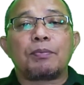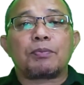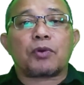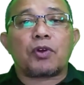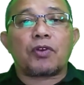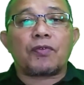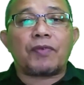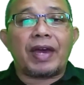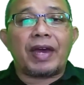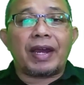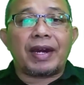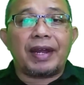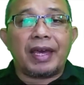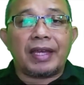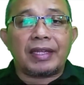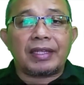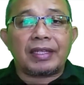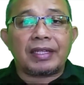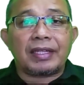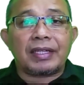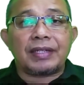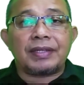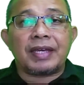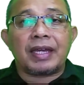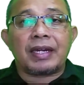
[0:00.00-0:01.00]
provide
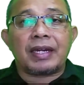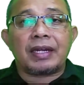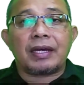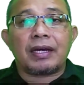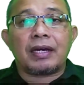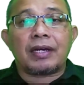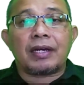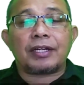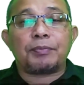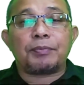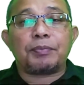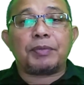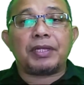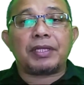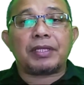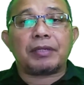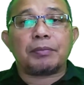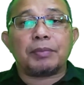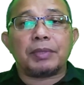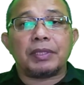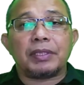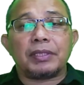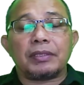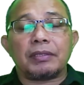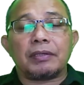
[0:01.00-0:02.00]
data that are
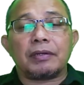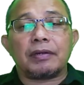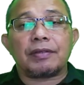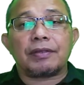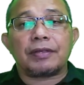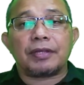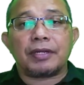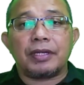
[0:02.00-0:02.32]
repeatable,